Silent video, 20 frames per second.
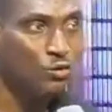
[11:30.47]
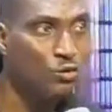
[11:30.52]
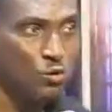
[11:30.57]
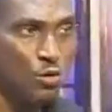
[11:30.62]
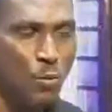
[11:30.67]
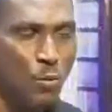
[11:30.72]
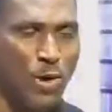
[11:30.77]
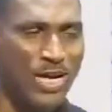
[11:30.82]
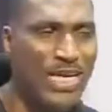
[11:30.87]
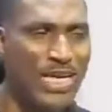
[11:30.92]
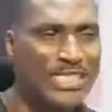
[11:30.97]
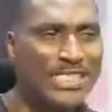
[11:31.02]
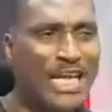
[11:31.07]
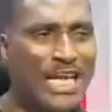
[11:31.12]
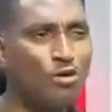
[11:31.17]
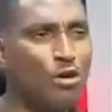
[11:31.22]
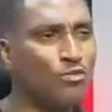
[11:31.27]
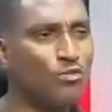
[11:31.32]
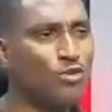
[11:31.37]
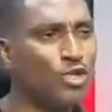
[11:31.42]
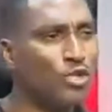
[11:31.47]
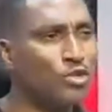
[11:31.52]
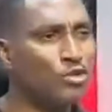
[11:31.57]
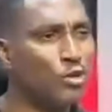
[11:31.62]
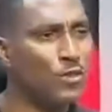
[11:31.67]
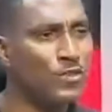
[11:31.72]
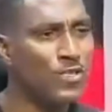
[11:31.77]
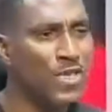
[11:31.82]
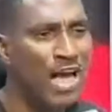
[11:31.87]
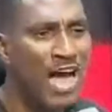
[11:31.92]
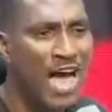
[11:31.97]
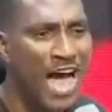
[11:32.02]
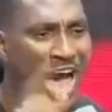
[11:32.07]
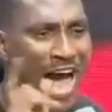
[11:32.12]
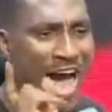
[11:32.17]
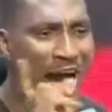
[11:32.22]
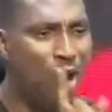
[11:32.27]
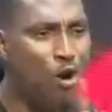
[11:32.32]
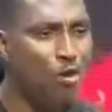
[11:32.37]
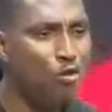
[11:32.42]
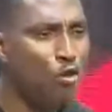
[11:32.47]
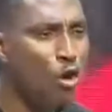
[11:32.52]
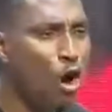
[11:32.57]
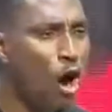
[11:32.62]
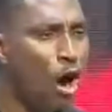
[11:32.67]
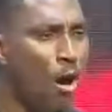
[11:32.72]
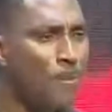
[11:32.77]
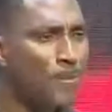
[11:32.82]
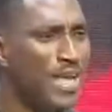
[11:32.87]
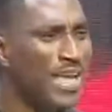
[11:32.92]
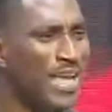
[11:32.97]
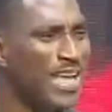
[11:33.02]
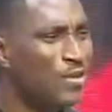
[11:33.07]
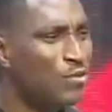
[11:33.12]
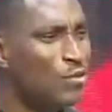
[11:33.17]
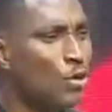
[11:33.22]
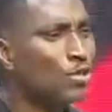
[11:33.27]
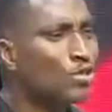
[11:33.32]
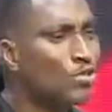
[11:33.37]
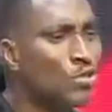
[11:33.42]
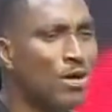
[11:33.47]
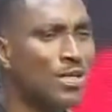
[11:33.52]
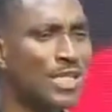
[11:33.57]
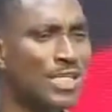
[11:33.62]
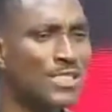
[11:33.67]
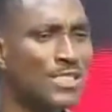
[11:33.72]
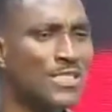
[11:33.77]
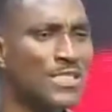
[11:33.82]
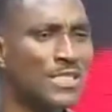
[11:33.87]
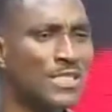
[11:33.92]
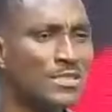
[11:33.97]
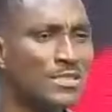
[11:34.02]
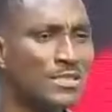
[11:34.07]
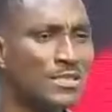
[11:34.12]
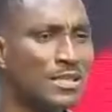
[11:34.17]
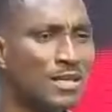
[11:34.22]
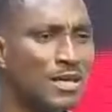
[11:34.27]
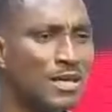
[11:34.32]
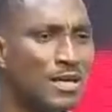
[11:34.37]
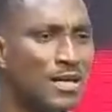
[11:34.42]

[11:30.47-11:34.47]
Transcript: You know what they said of Jesus? How come he knows all these things?